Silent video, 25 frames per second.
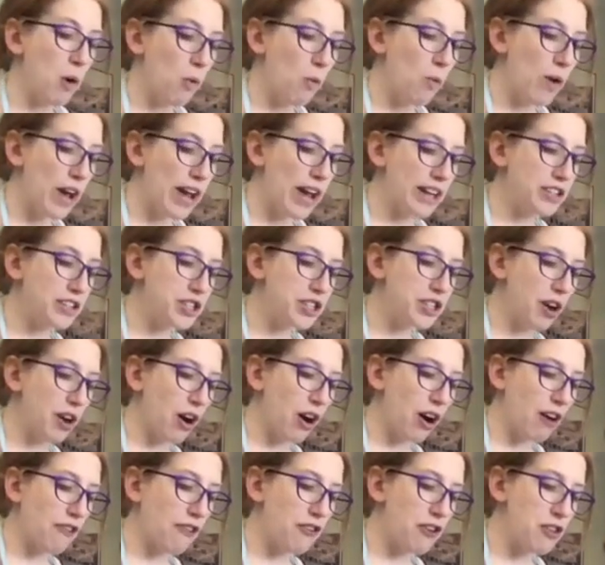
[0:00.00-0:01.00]
which
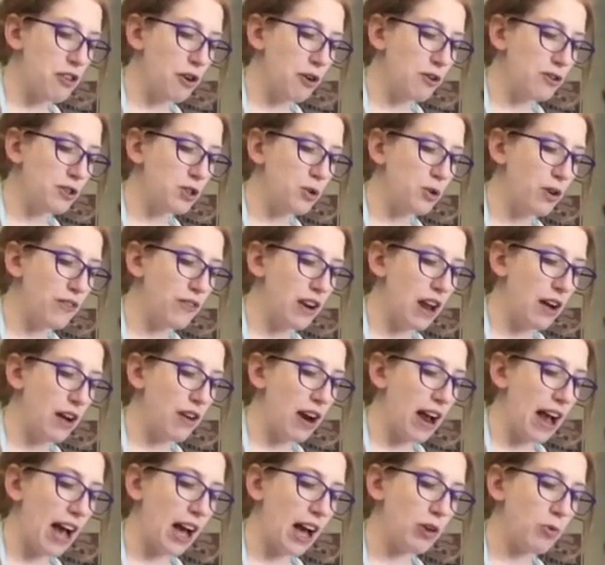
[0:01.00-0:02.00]
are, for those who have never
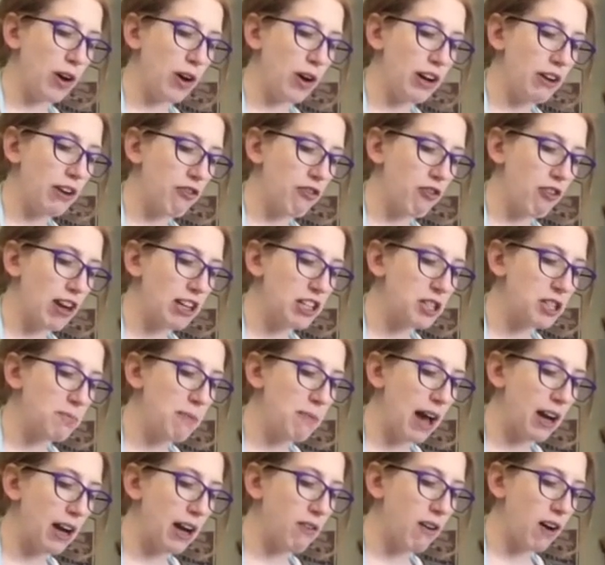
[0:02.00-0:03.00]
had one, a French
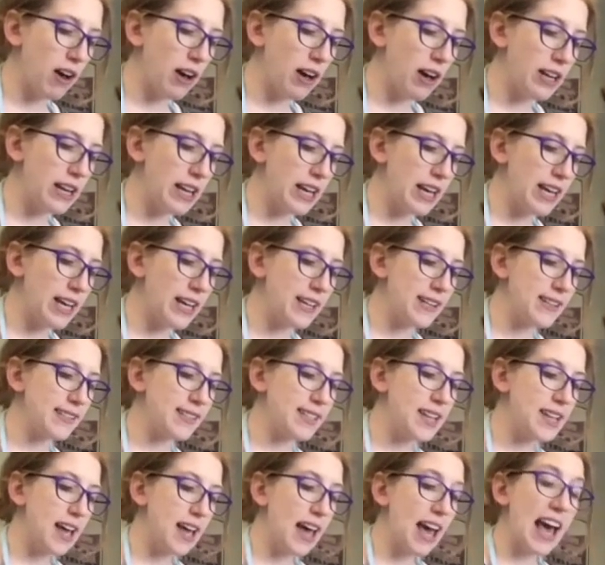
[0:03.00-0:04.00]
macaron is
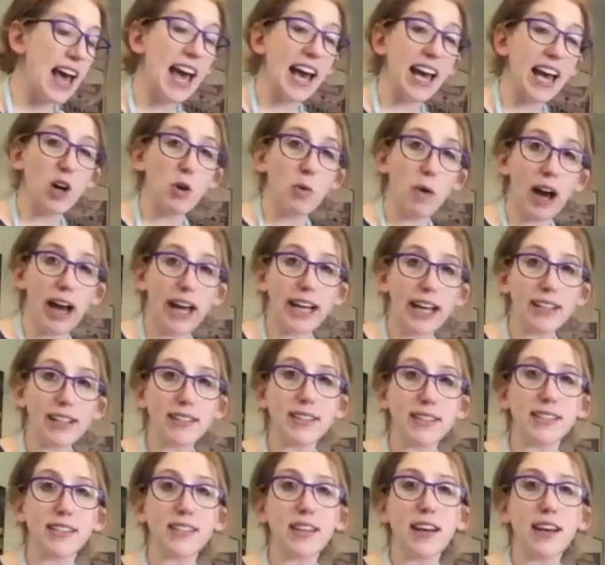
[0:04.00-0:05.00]
egg
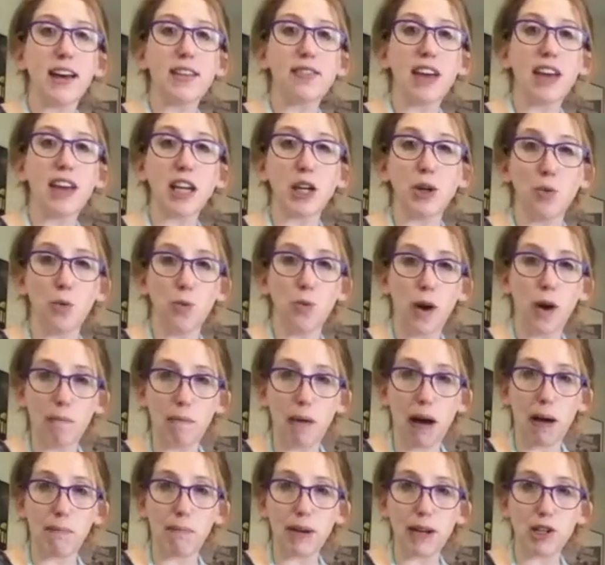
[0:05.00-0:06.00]
whites that you whip
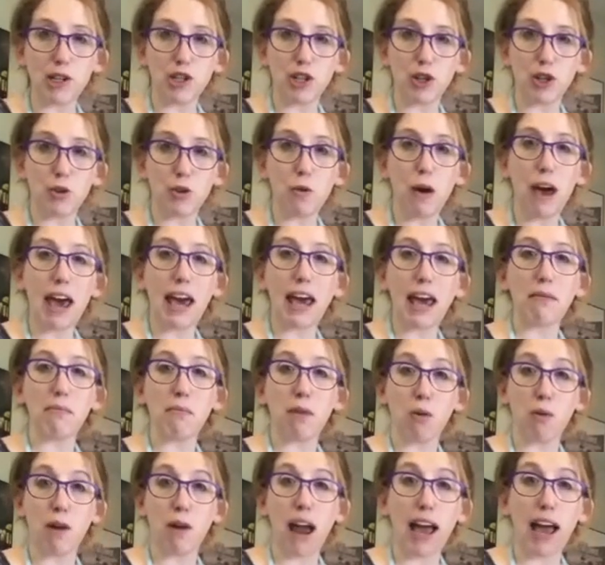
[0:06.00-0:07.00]
up into a
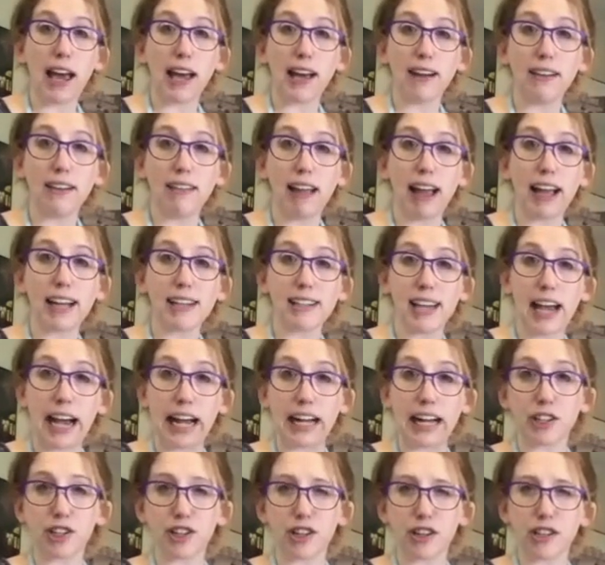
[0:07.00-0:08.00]
meringue-like
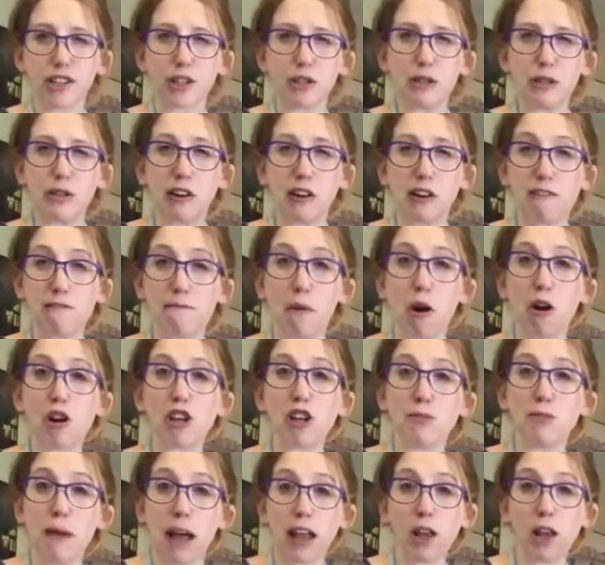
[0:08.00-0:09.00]
texture, so sort of
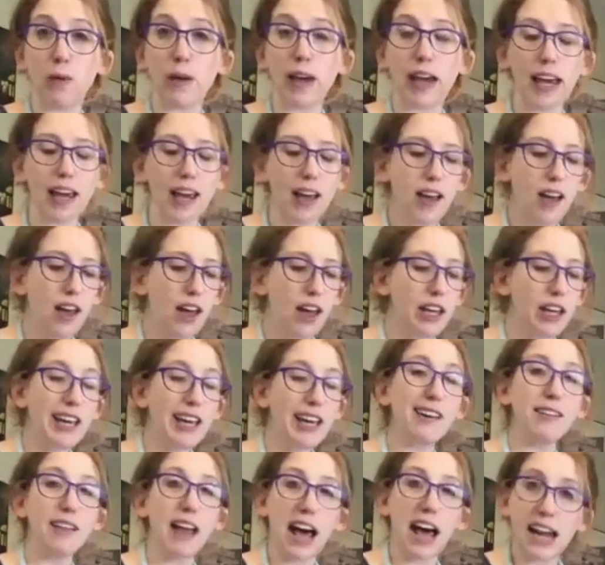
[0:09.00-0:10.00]
marshmallowy. You
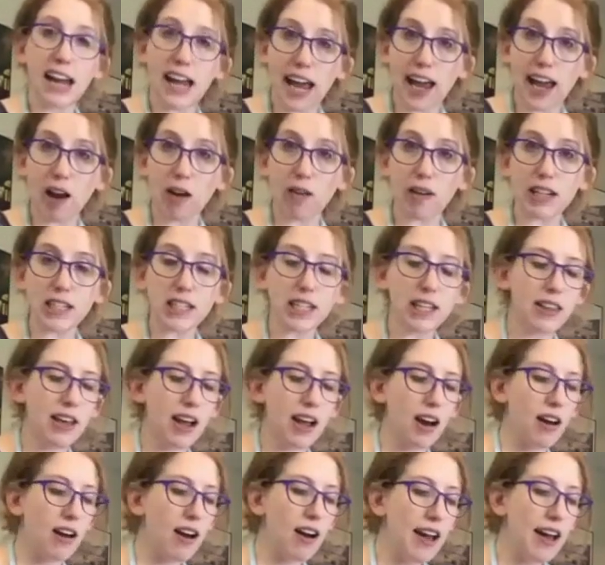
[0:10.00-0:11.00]
get a lot of air into
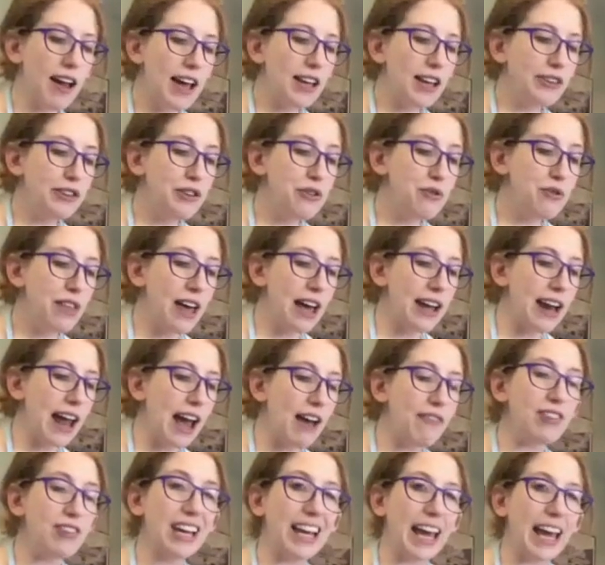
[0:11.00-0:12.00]
there. You then
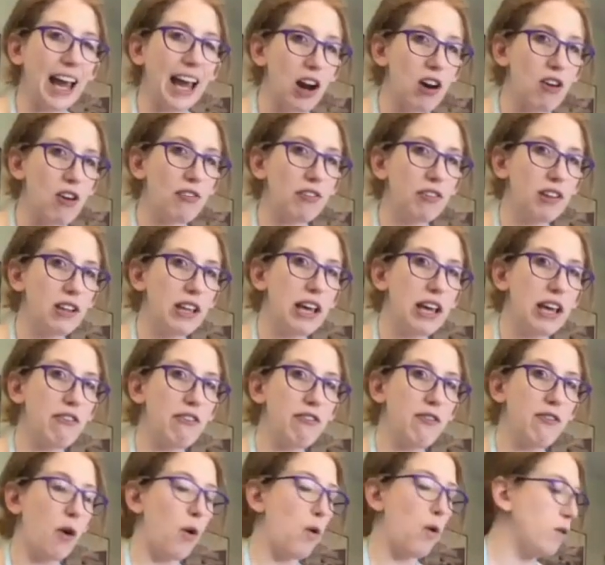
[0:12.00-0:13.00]
have to carefully
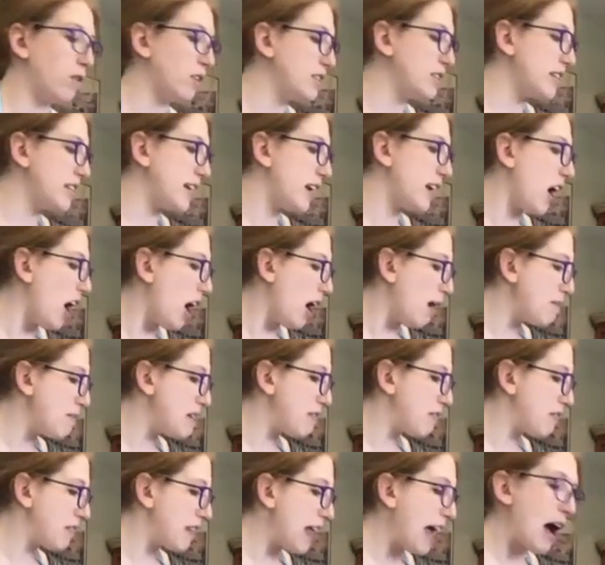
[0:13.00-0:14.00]
fold an
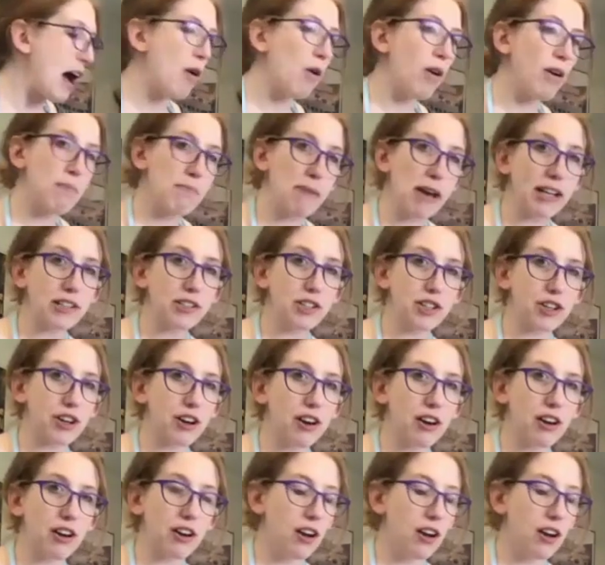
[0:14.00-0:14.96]
almond flour mixture,